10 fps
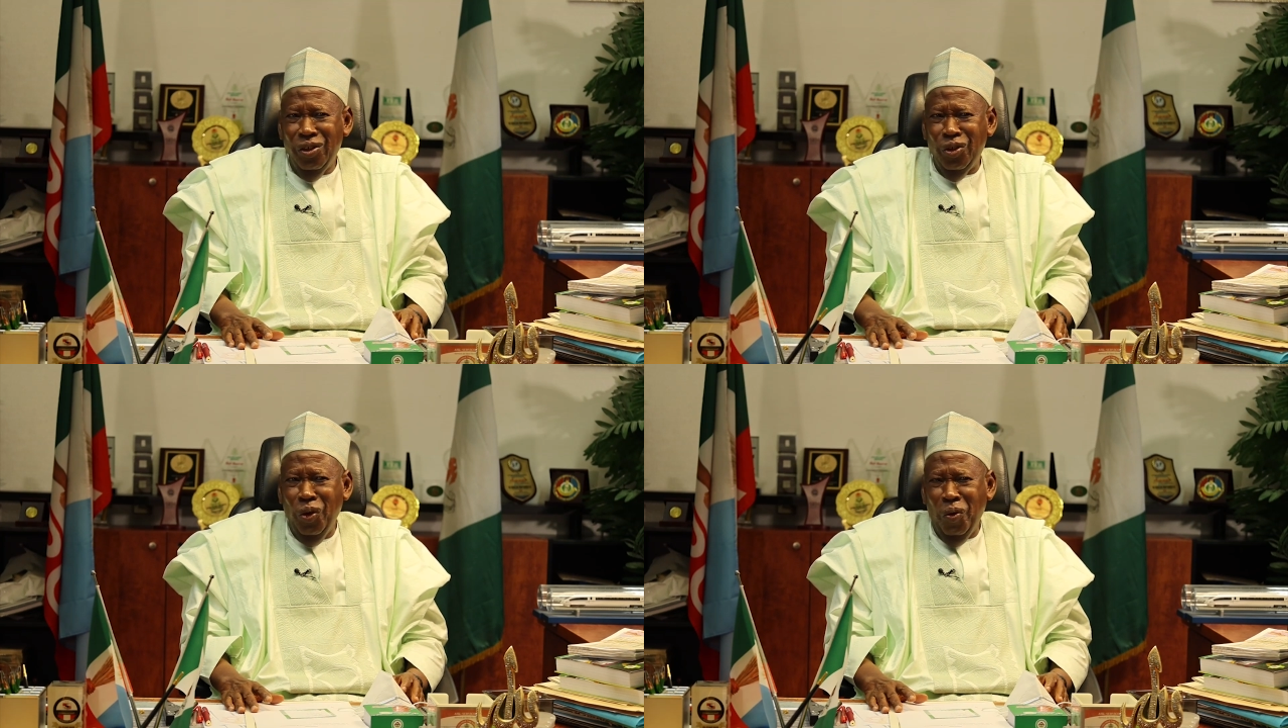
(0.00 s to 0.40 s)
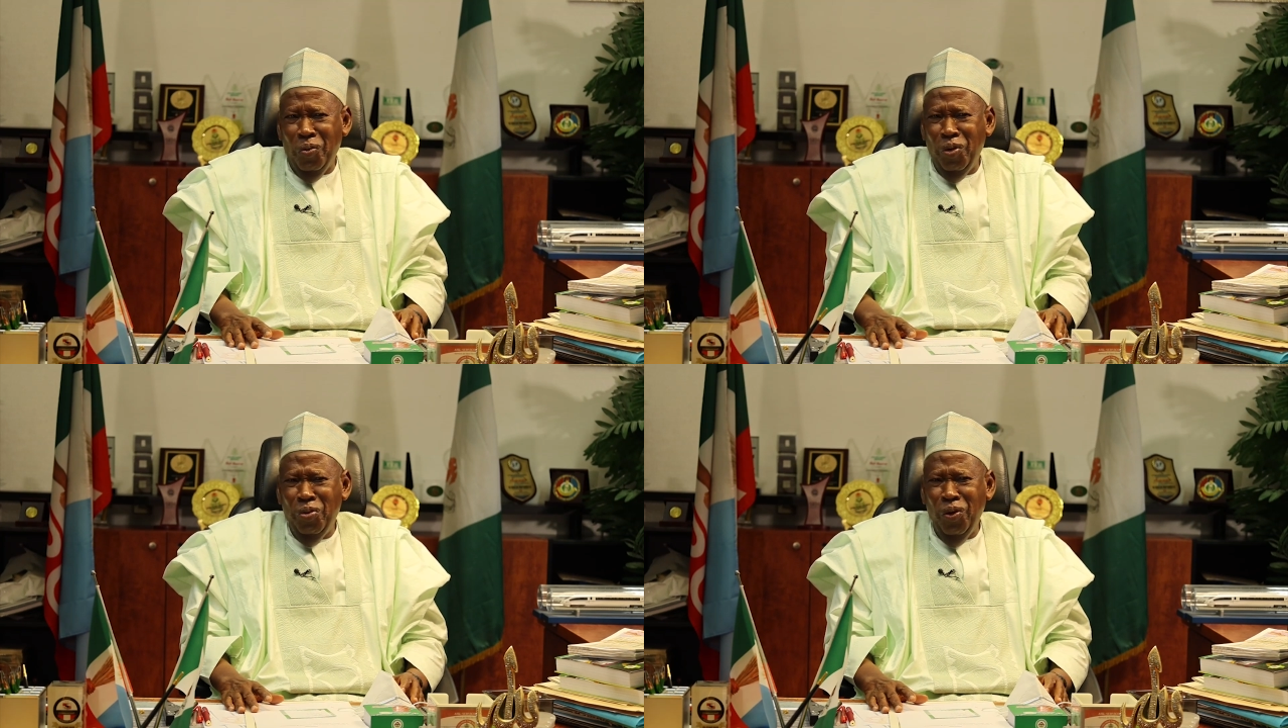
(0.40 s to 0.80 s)
So
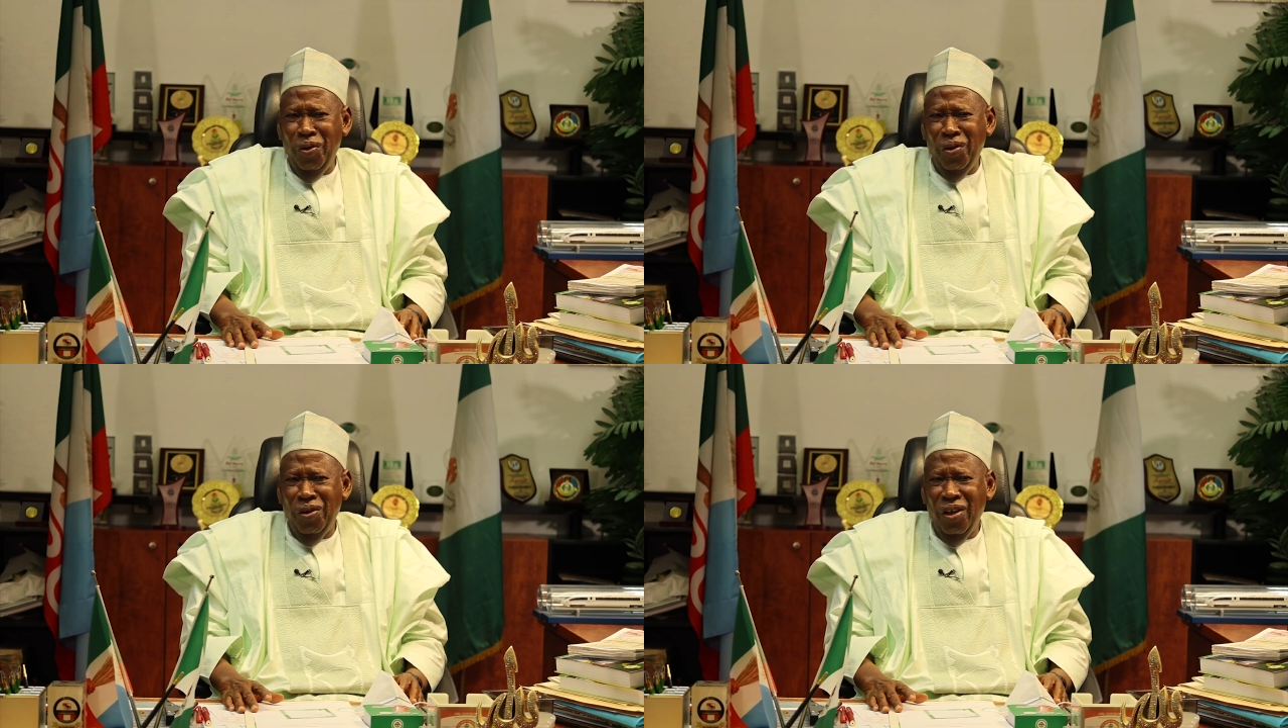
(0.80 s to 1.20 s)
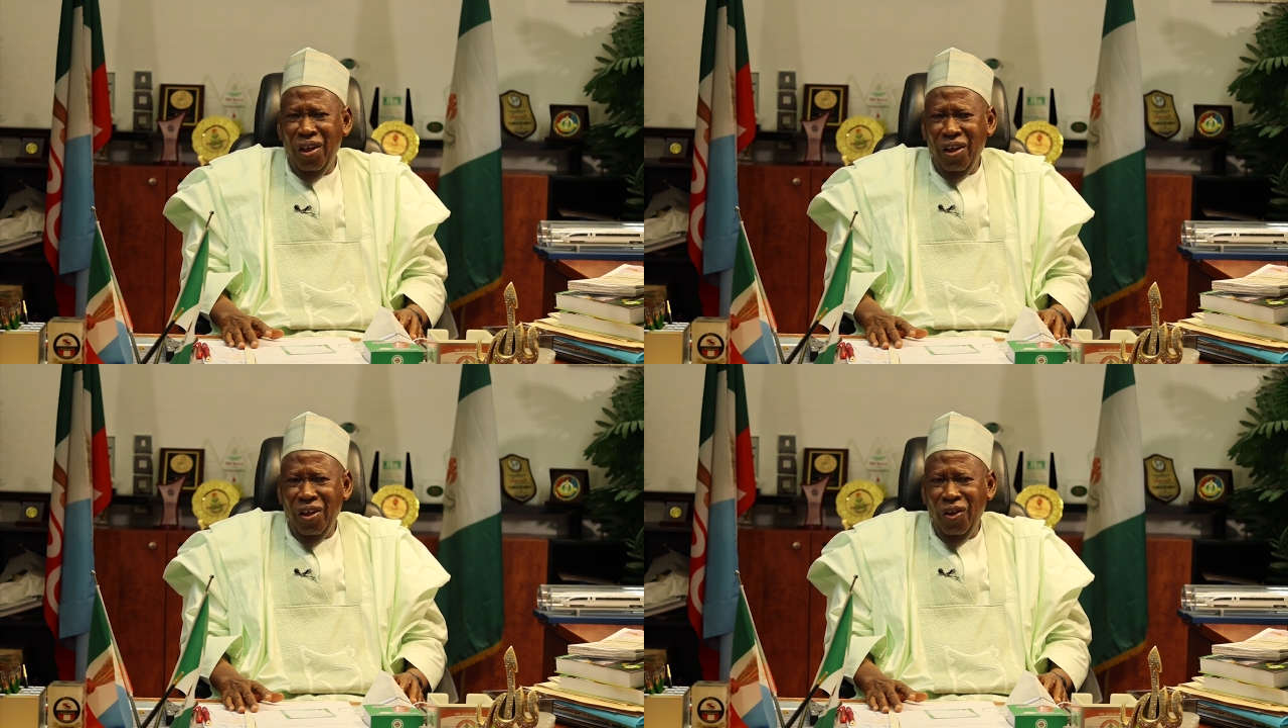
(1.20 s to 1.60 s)
people,
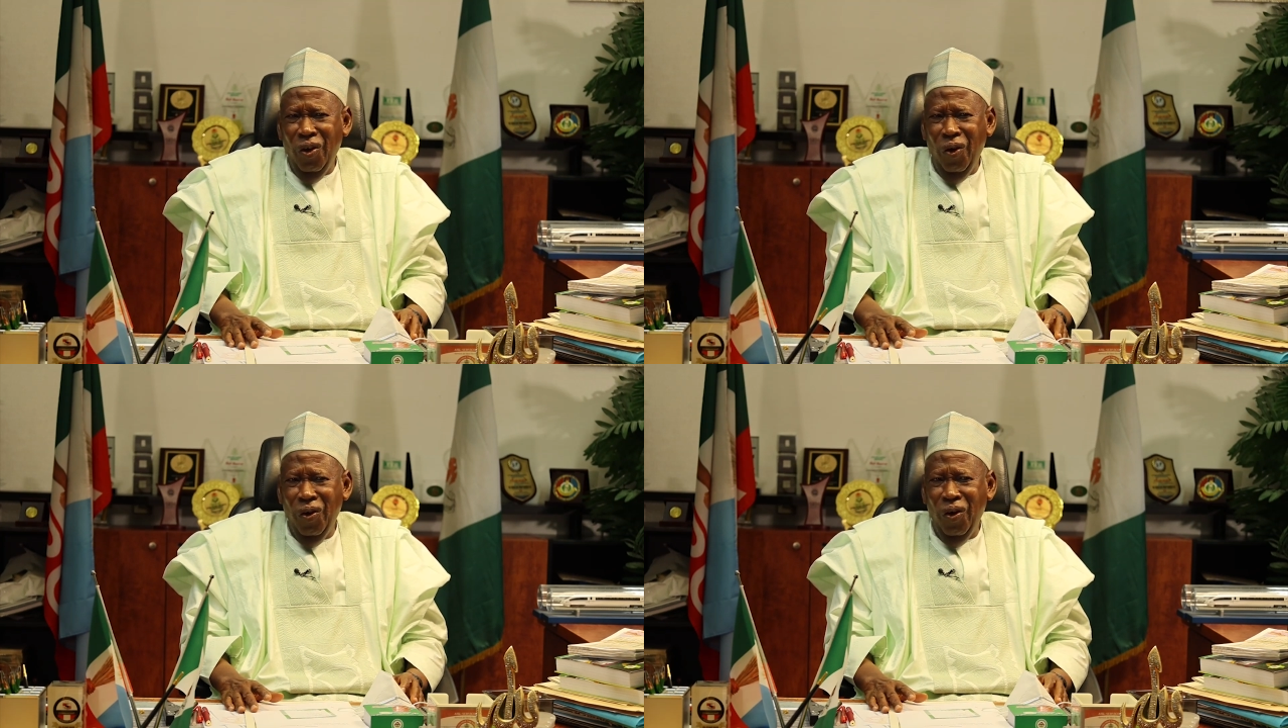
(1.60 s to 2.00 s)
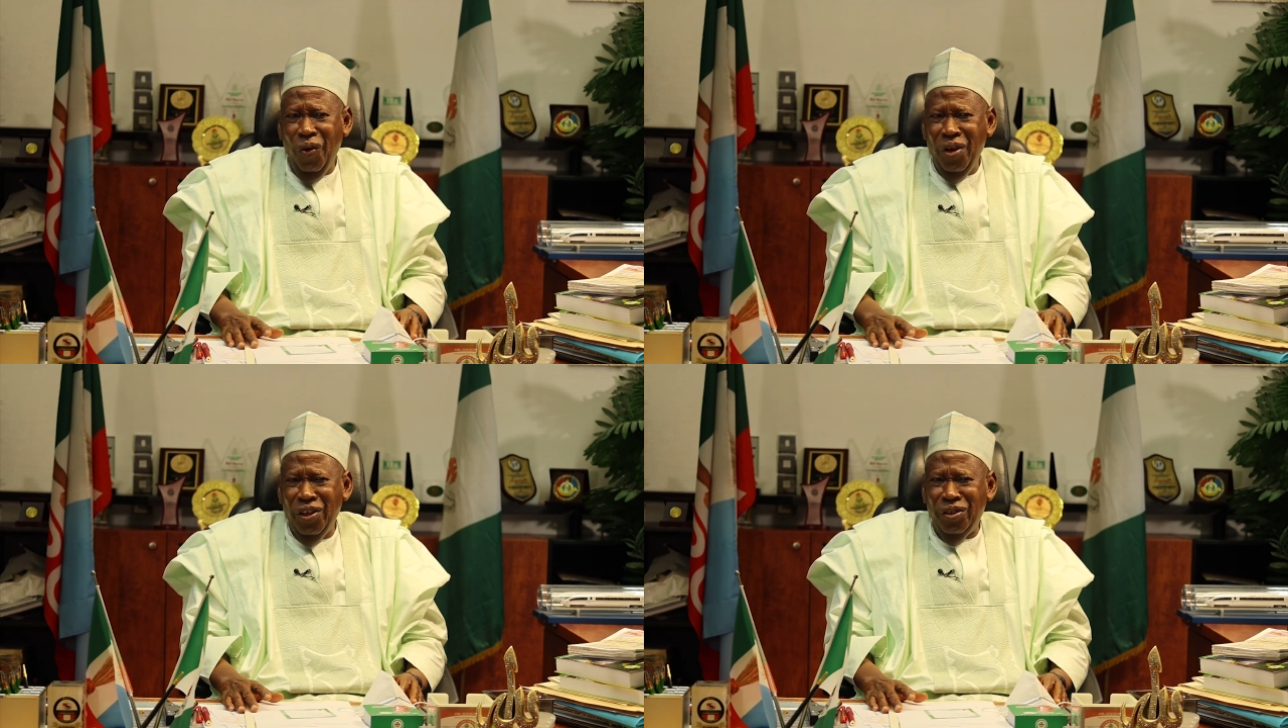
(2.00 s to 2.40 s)

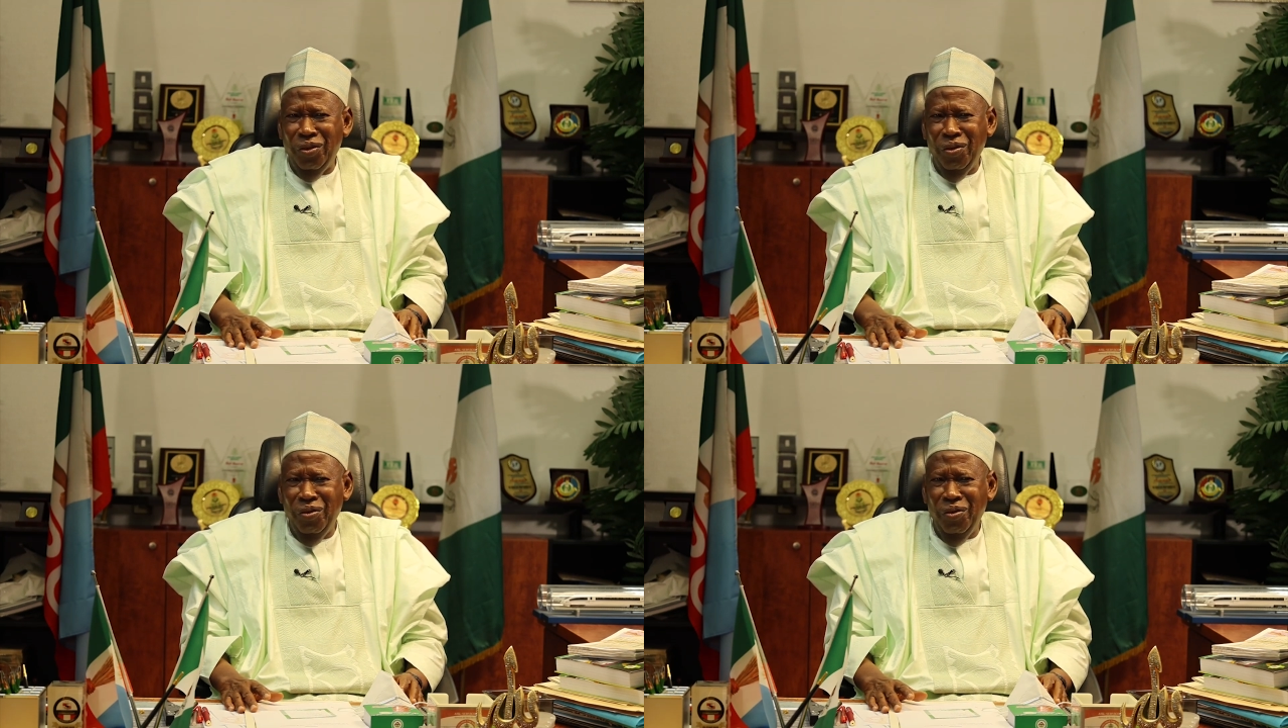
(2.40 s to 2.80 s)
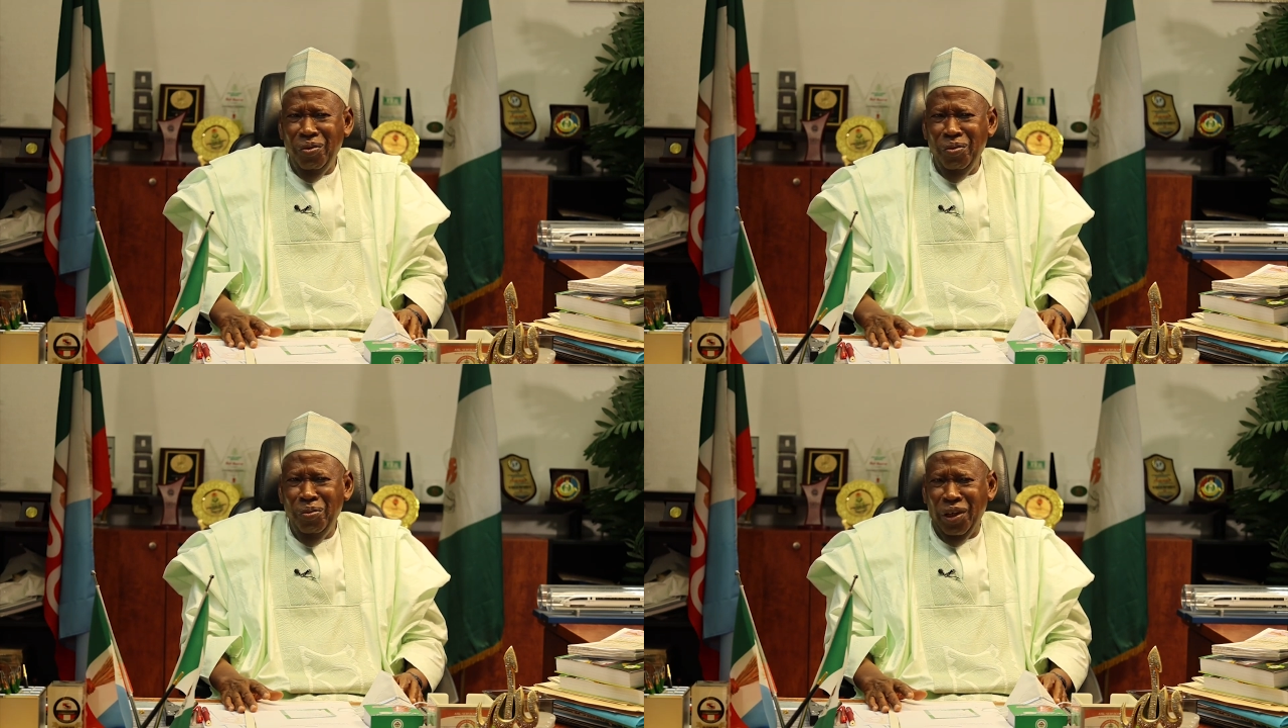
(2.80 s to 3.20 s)
governors
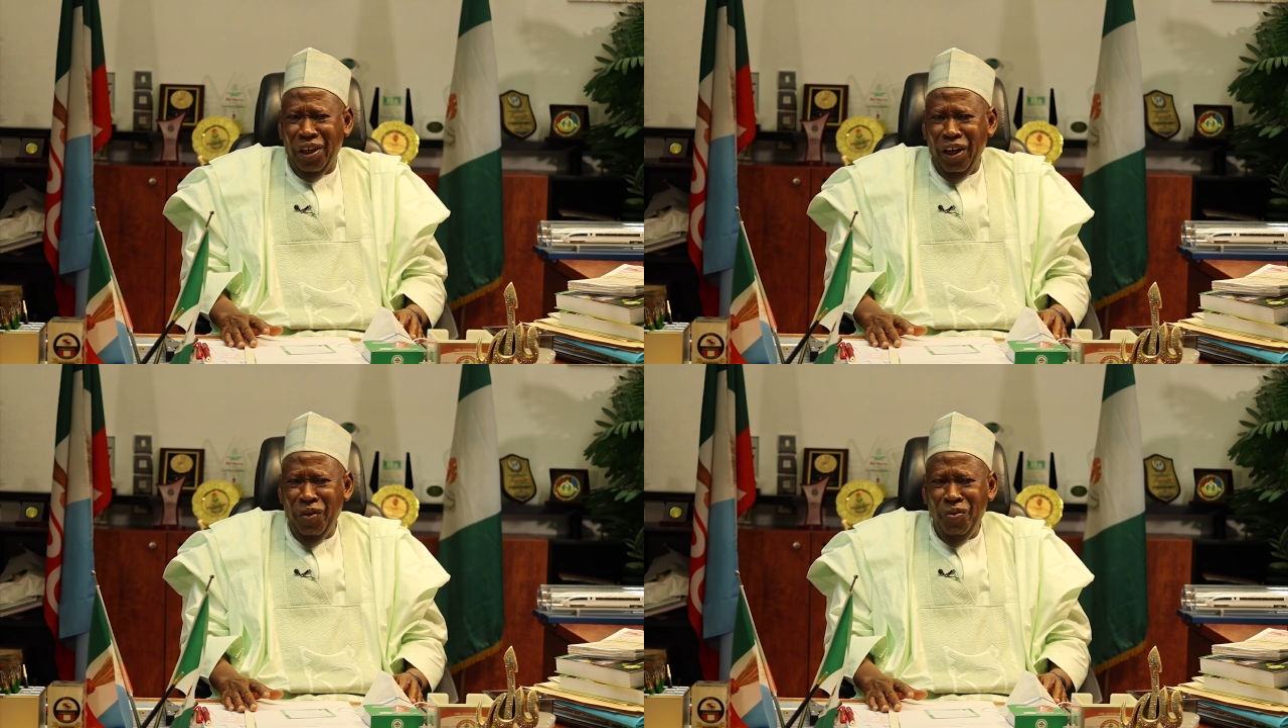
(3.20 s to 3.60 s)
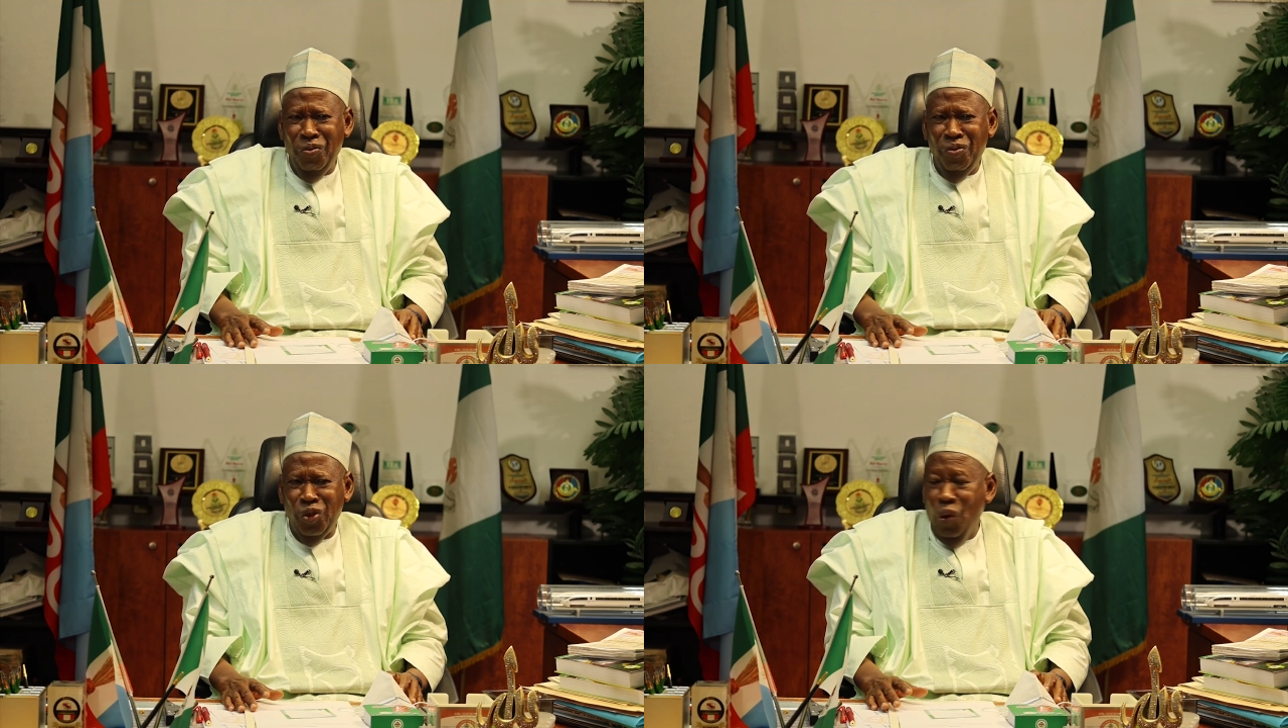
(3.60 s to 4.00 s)

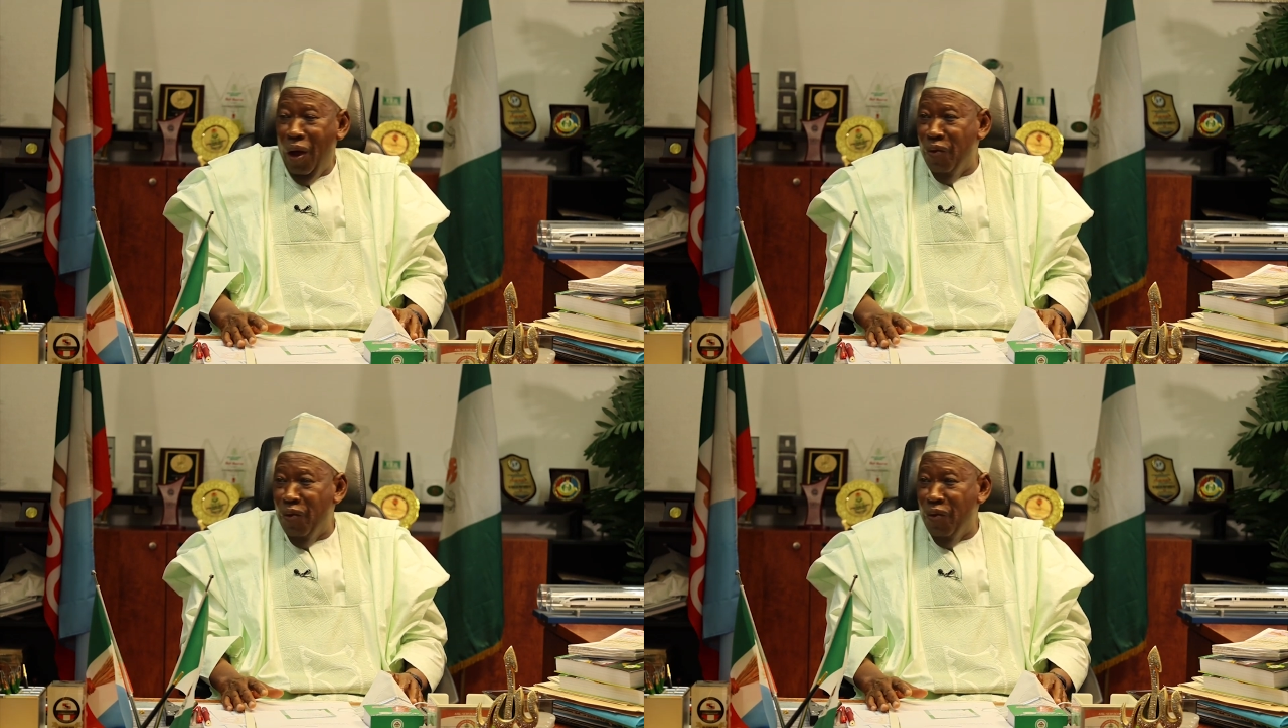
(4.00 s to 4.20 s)
became so